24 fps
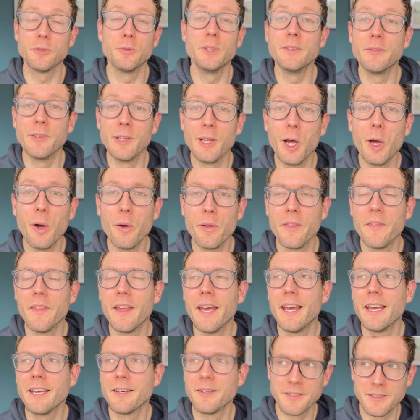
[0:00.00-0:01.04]
or even lower than
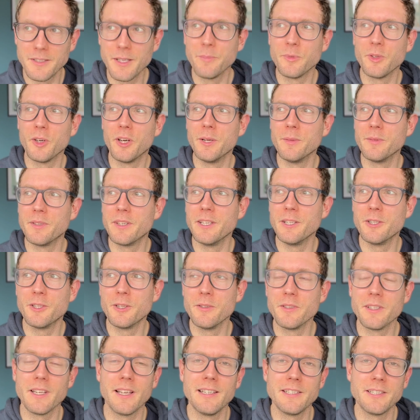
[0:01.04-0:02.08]
that, because sometimes these
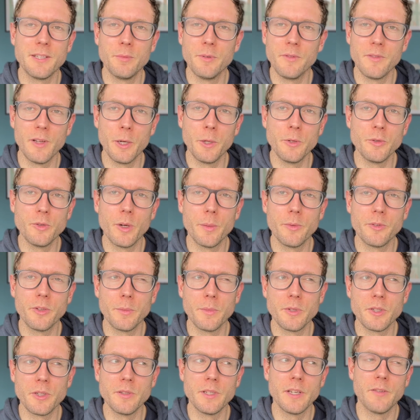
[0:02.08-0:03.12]
shoes that are listed with low drop
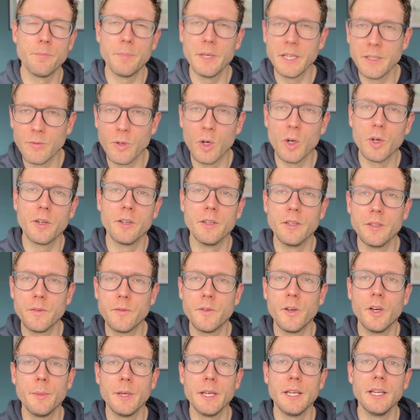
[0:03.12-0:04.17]
super shoes have big rockers,
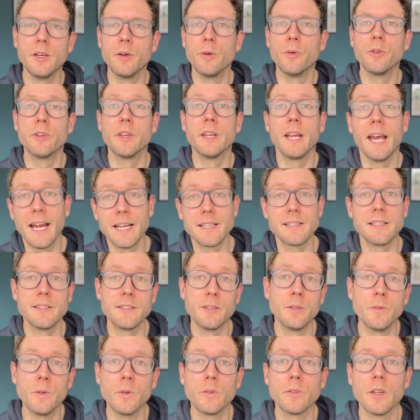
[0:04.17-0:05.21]
firmer heels, and actually
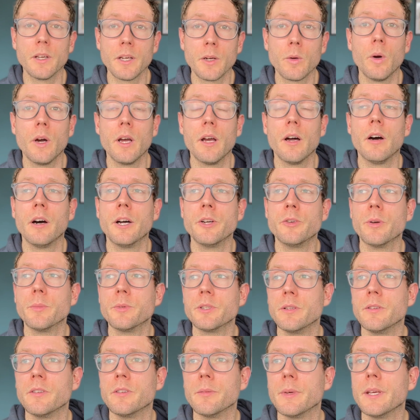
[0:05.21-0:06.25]
still feels like quite a high drop
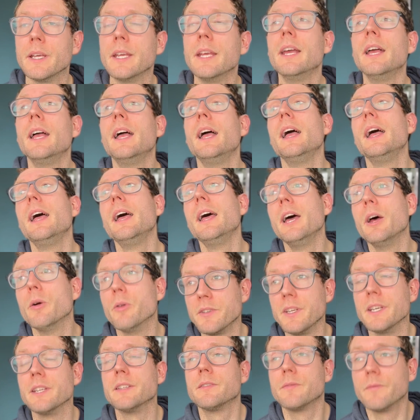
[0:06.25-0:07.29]
shoe to me. Whereas
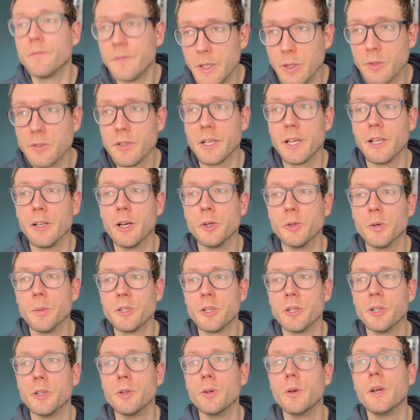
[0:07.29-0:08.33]
this feels like a low drop
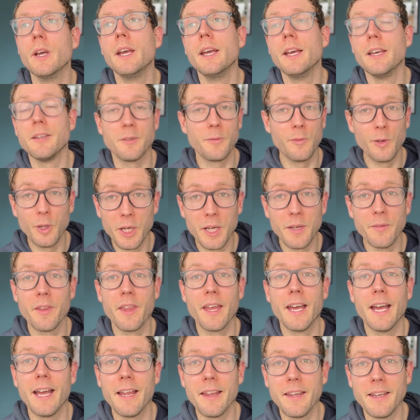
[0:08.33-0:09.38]
shoe, so if you're looking for
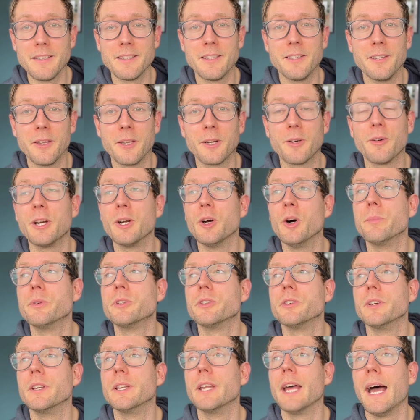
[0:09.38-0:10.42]
that, here's another great
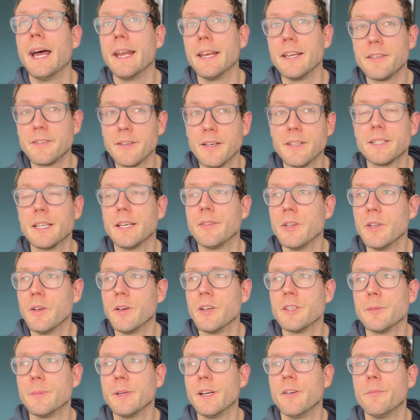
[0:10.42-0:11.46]
option, and it does have a
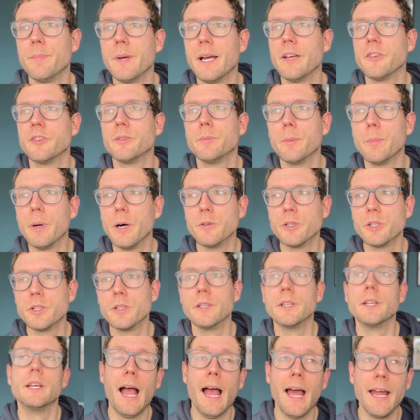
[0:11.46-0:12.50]
nice amount of bounce
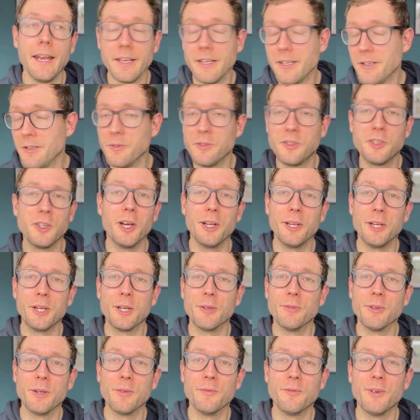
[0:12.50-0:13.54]
propulsion, and it, you certainly
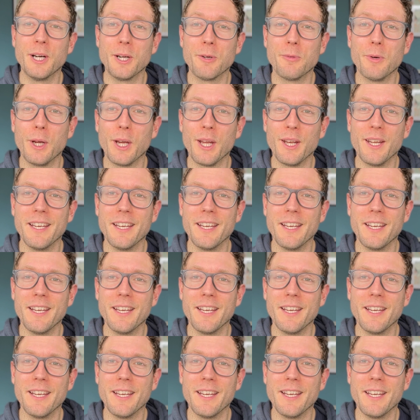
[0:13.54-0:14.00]
can run very quick in